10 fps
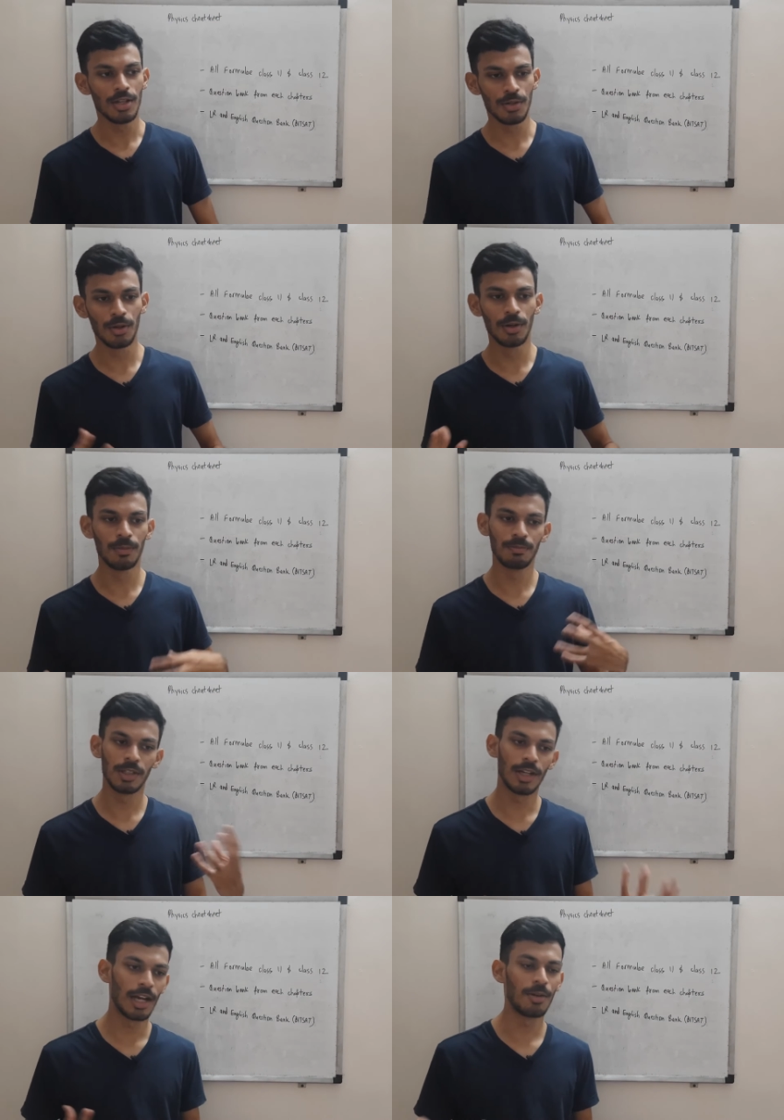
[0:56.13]
So
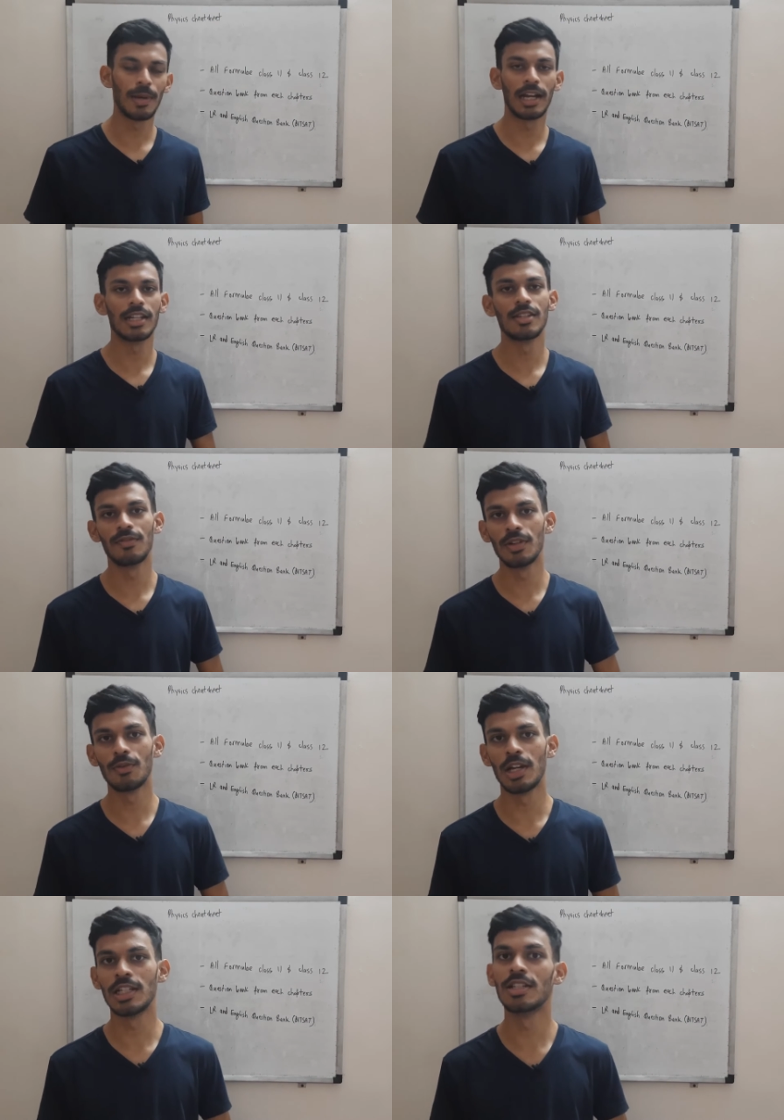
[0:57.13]
you get to practice a few
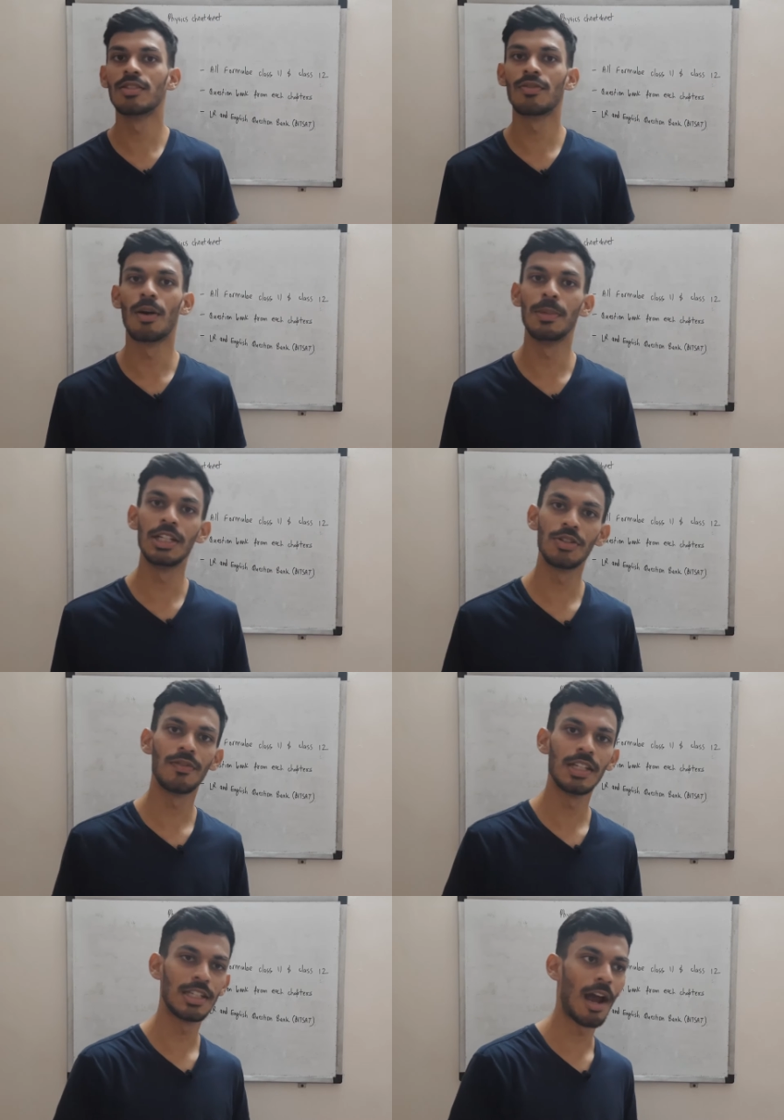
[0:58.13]
questions from each
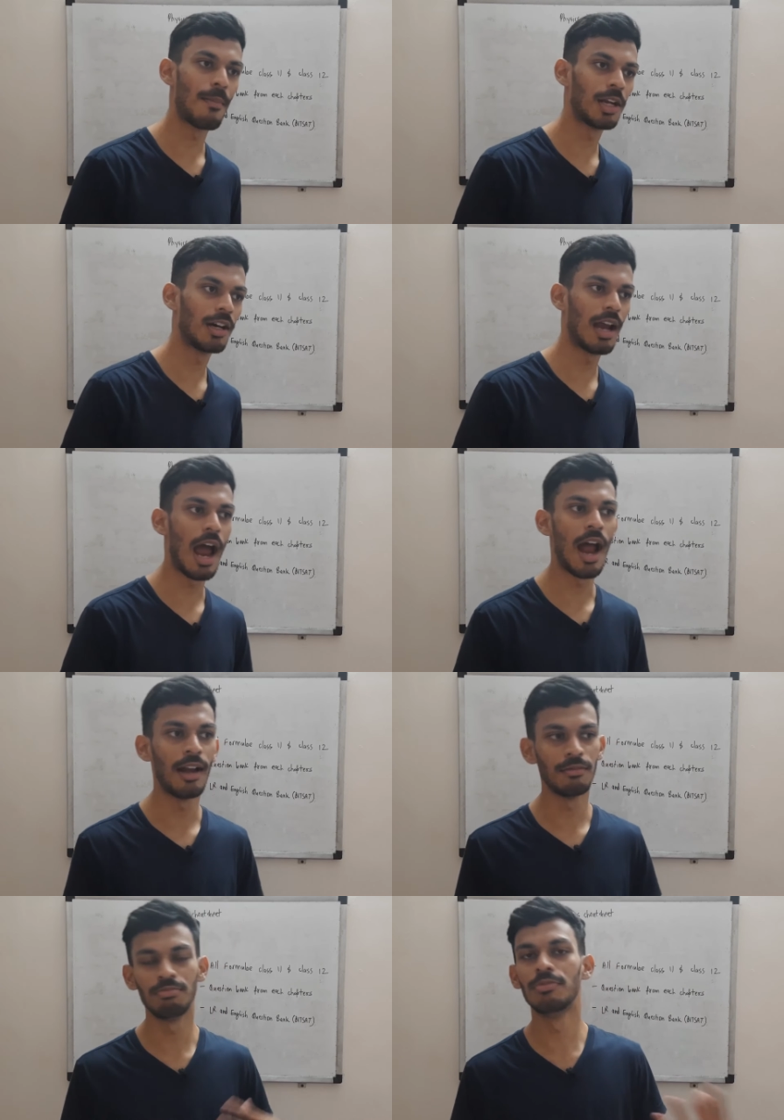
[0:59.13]
of this chapter
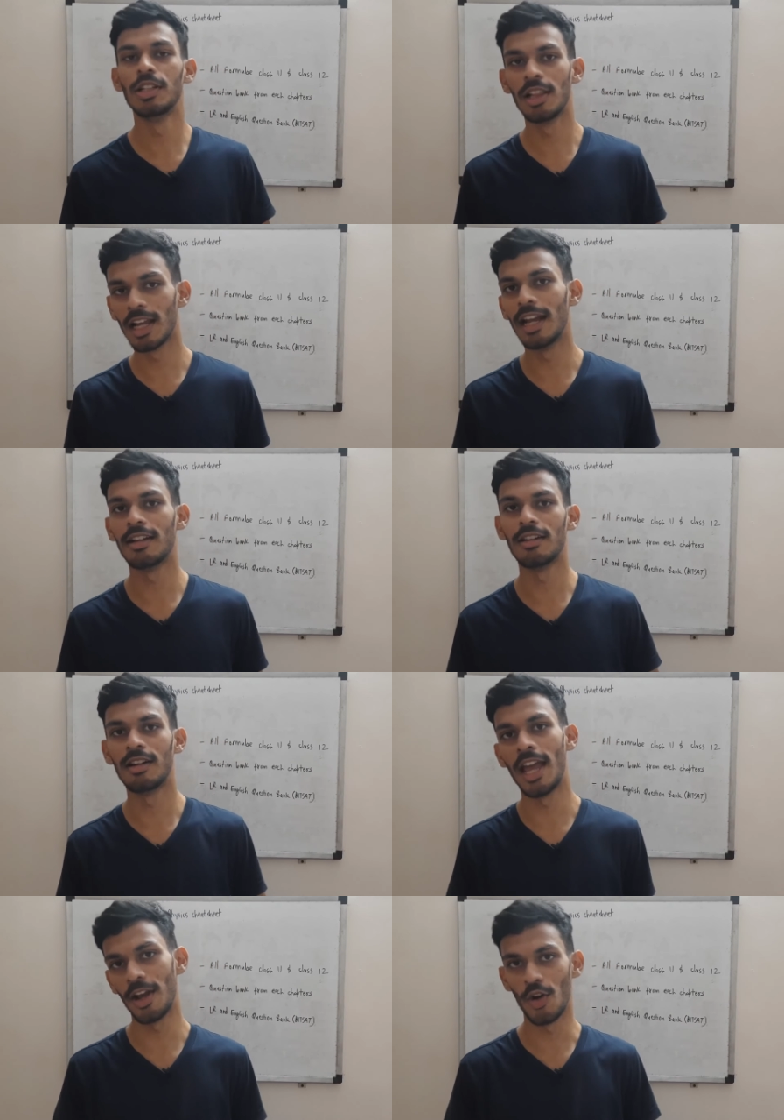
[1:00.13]
and you'll get a
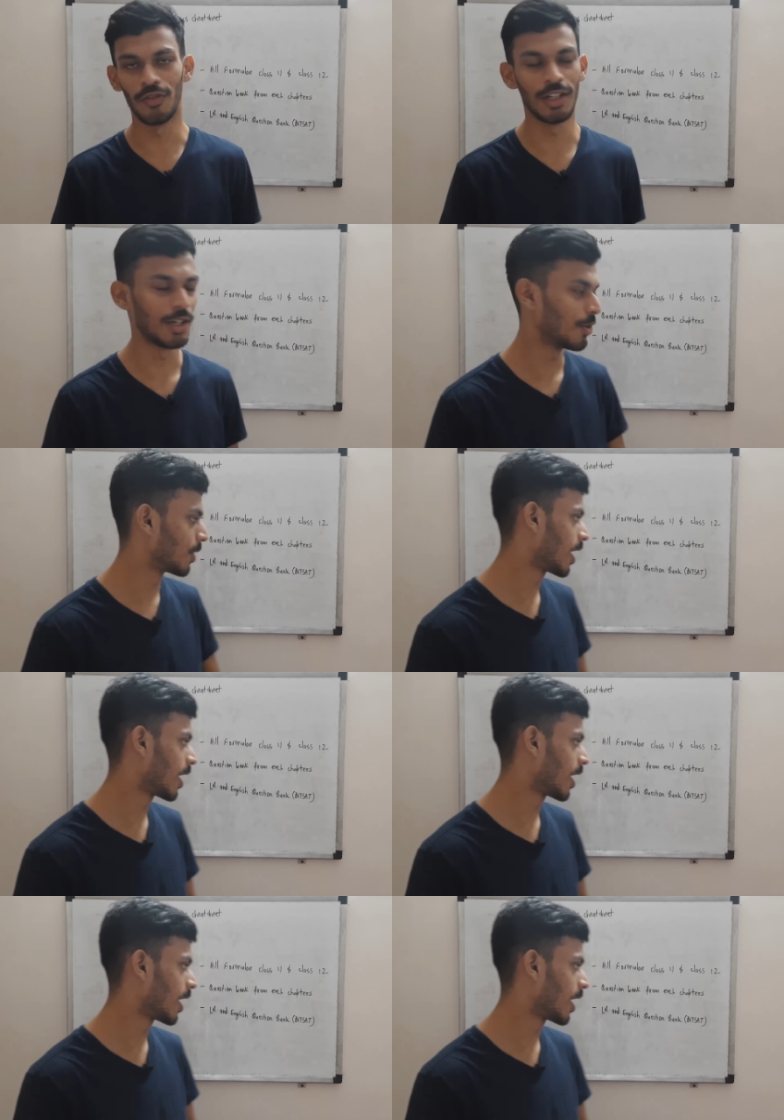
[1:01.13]
hang of it.